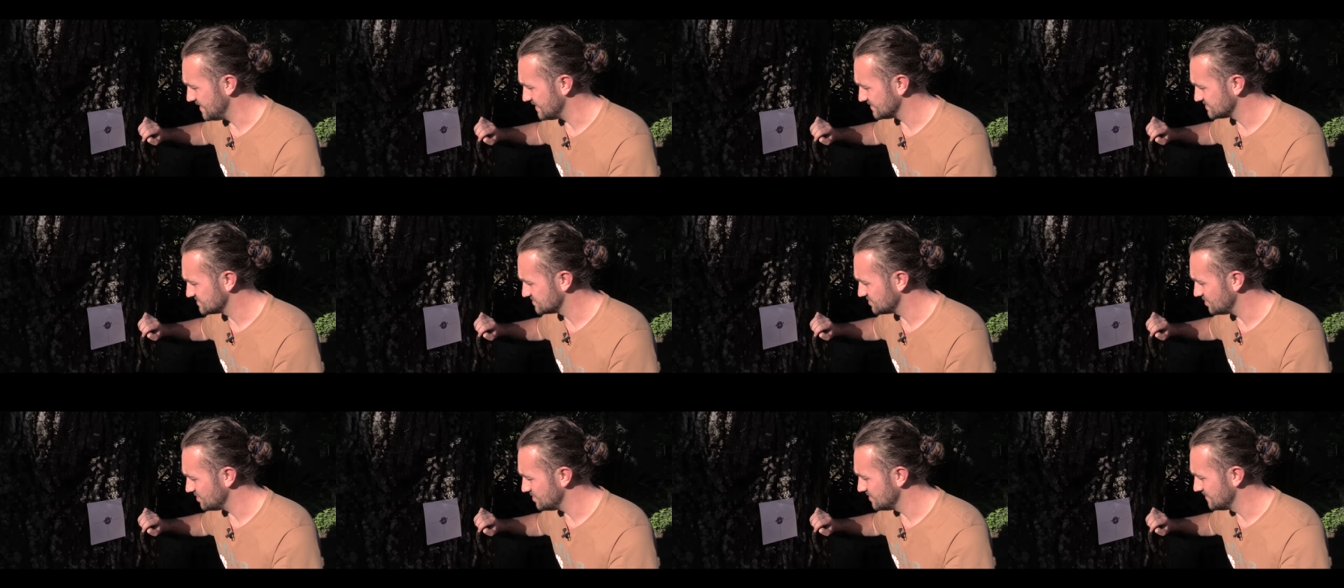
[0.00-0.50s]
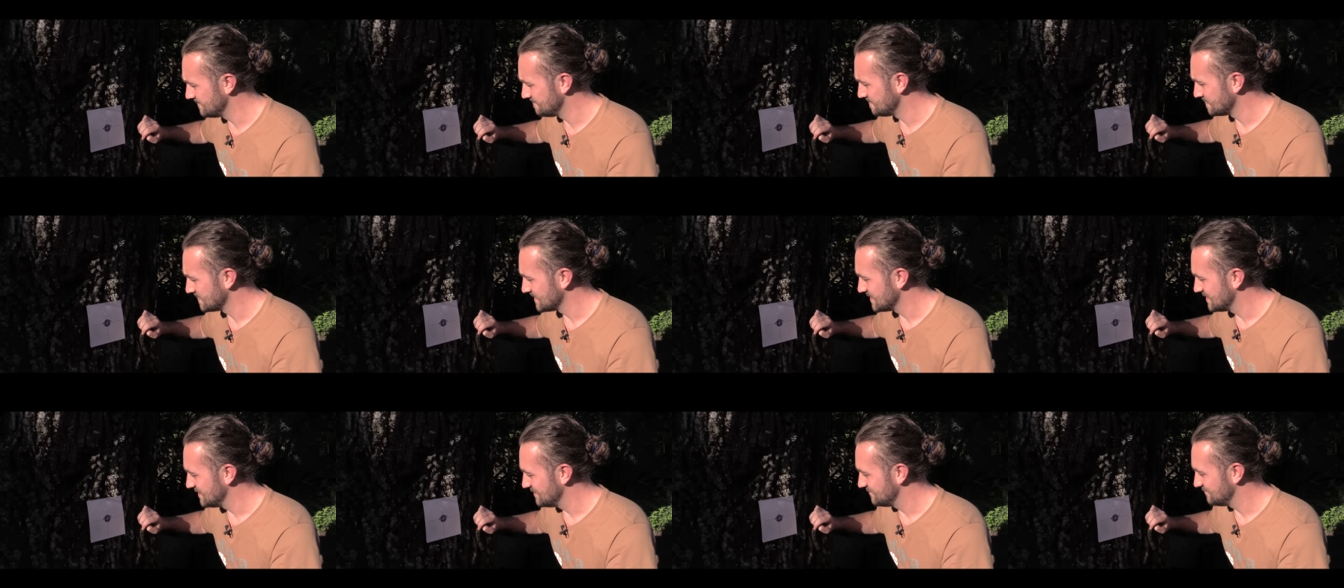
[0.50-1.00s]
that. So
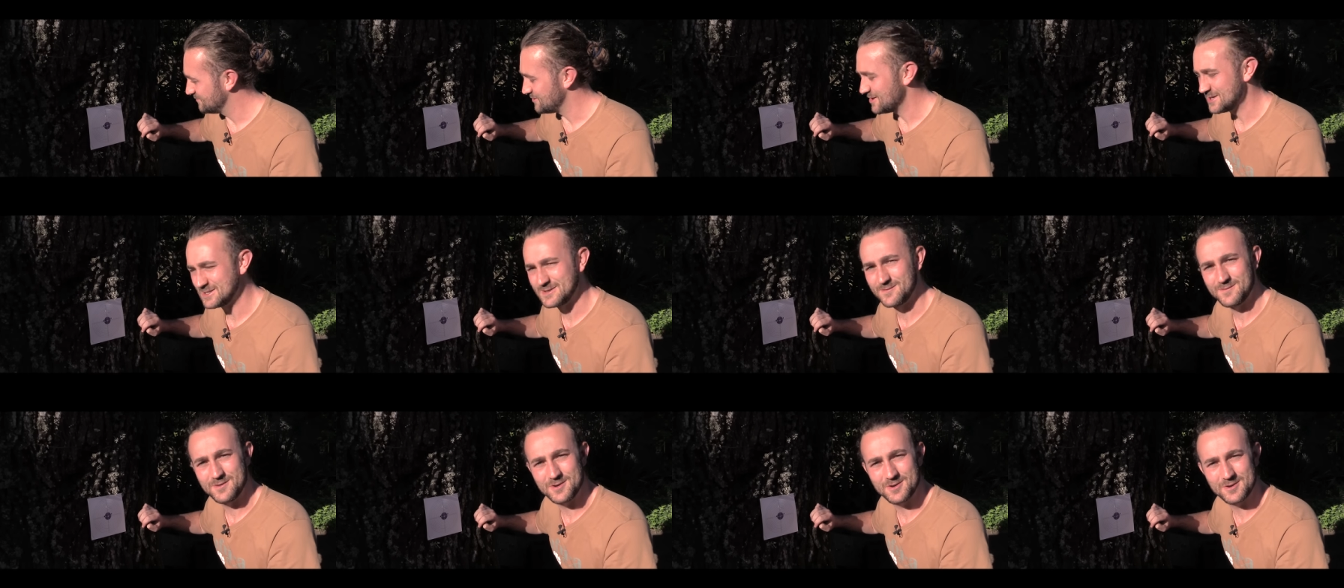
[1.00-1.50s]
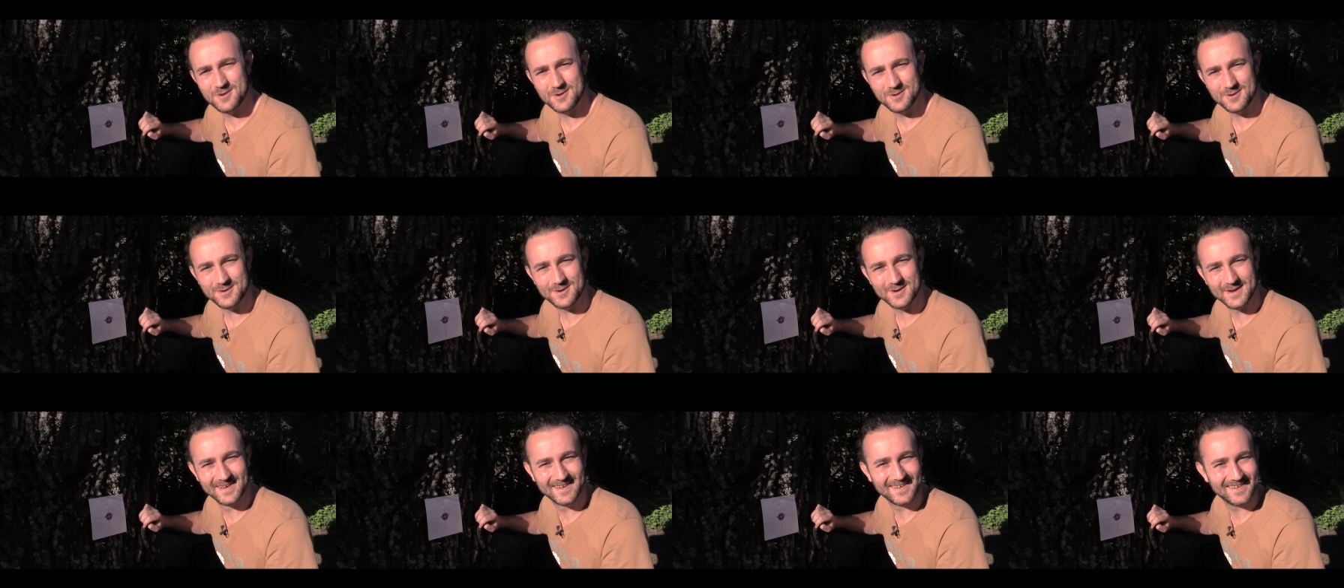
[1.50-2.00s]
for those of you
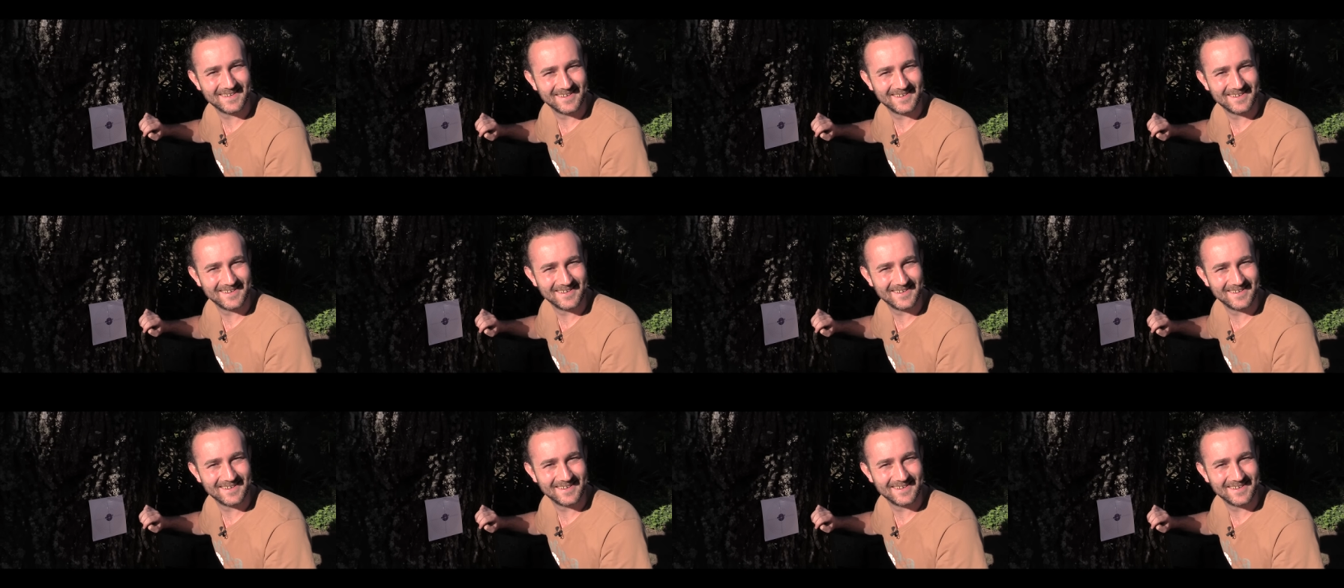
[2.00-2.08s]
who